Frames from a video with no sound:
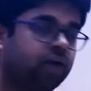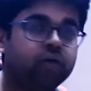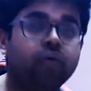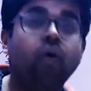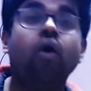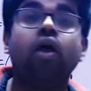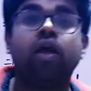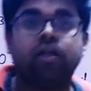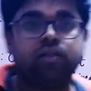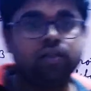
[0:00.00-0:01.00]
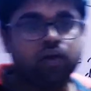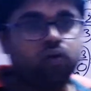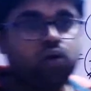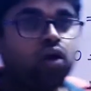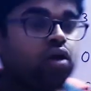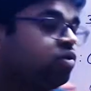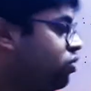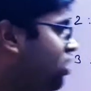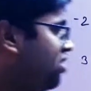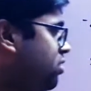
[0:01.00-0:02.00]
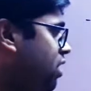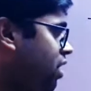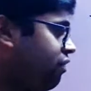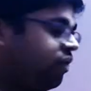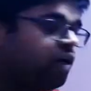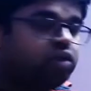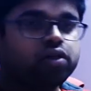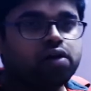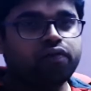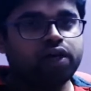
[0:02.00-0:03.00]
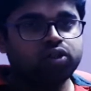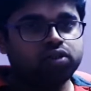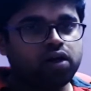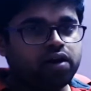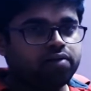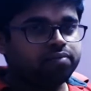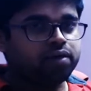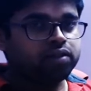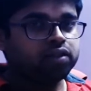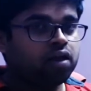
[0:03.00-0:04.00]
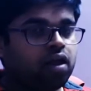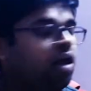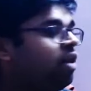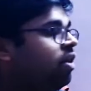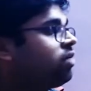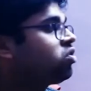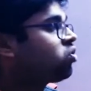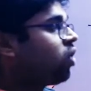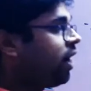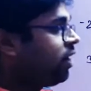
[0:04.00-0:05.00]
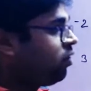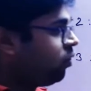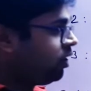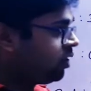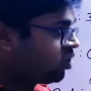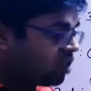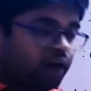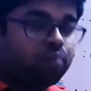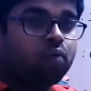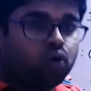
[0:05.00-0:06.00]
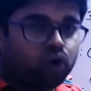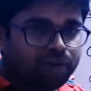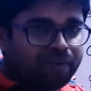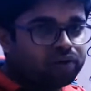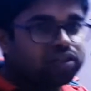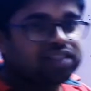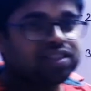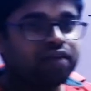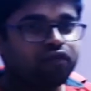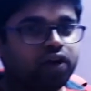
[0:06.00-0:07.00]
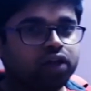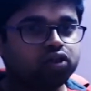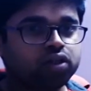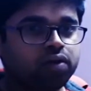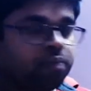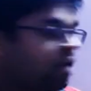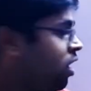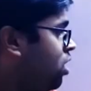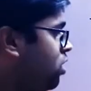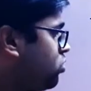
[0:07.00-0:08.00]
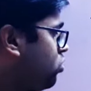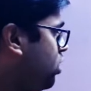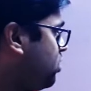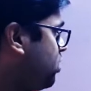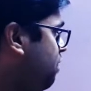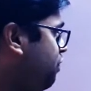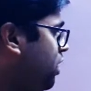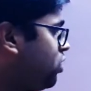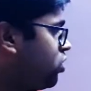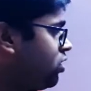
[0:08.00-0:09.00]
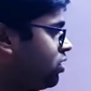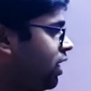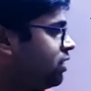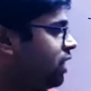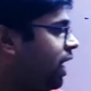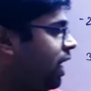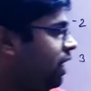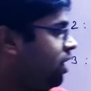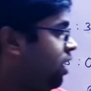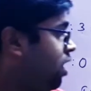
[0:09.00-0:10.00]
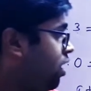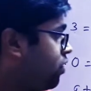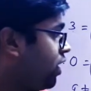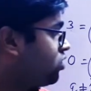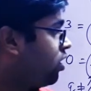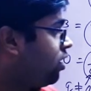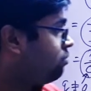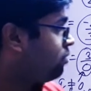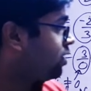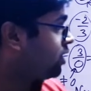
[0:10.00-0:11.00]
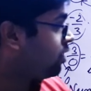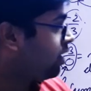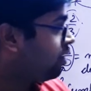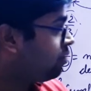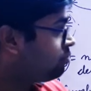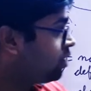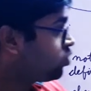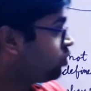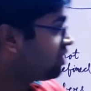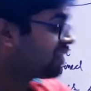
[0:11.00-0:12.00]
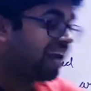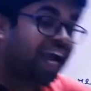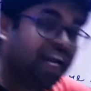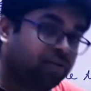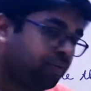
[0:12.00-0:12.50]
to 0. So this is the definition of rational numbers. Let's try to understand more about this definition. So this definition says that rational numbers are the numbers which can be